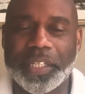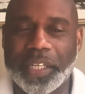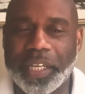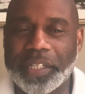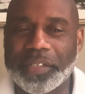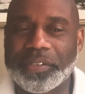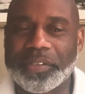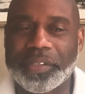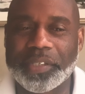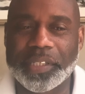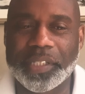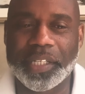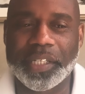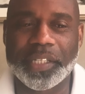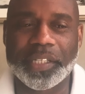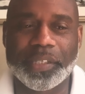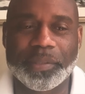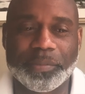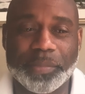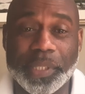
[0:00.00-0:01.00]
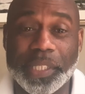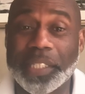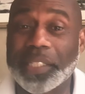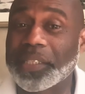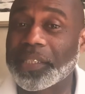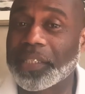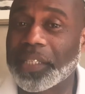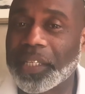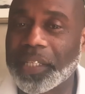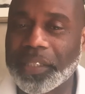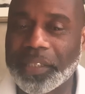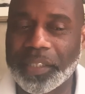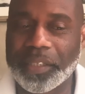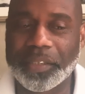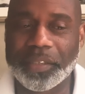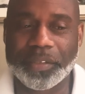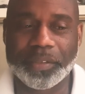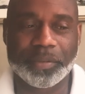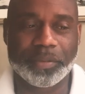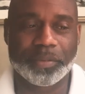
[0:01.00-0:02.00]
He actually uh, did the
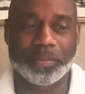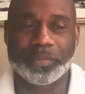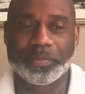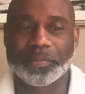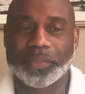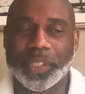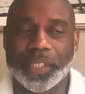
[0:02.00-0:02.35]
little